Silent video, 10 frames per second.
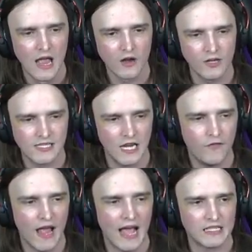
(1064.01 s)
Going to see if
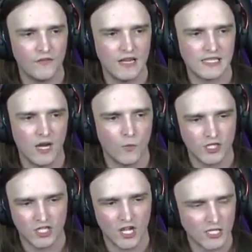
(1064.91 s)
it activates here,
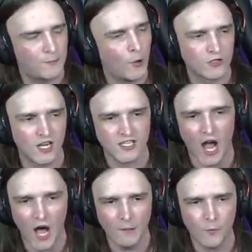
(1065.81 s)
which it does. Pulls us
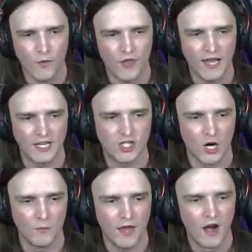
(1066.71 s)
up with a nice
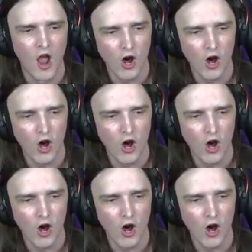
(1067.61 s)
jump there.